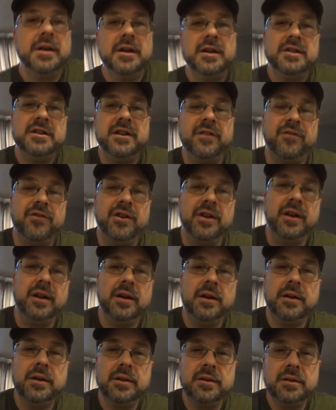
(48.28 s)

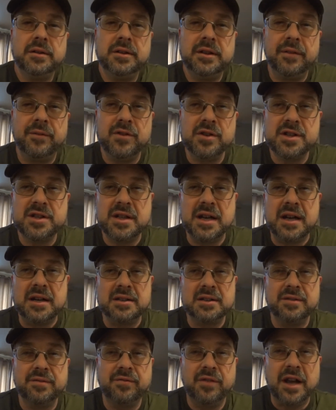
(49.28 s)
different
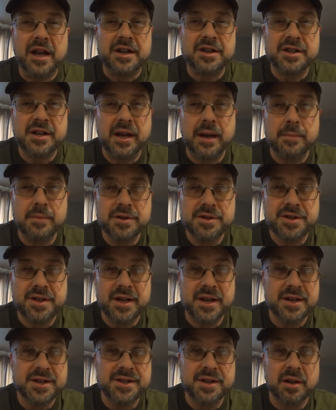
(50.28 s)
styles of flash cameras,
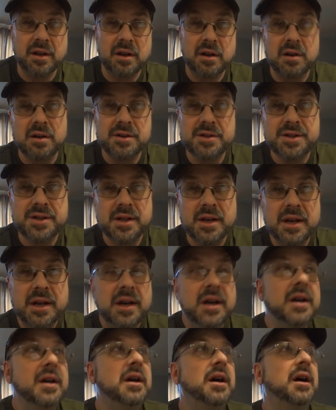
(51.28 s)
DSLRs,
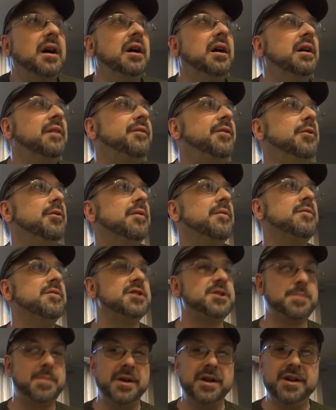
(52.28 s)
a few different
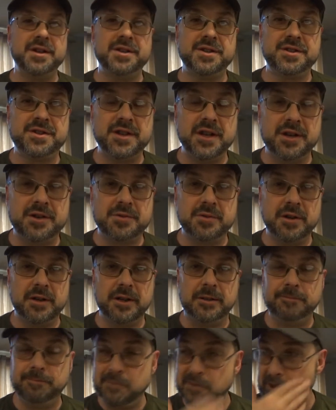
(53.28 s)
speeds,
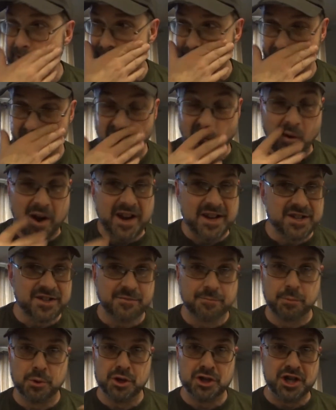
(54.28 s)
etc., different ways
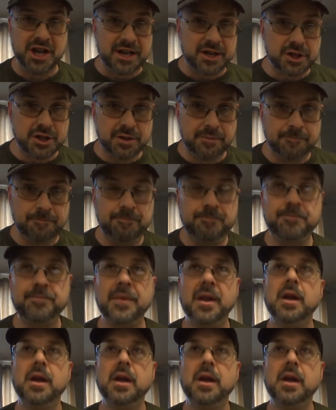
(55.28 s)
of projection,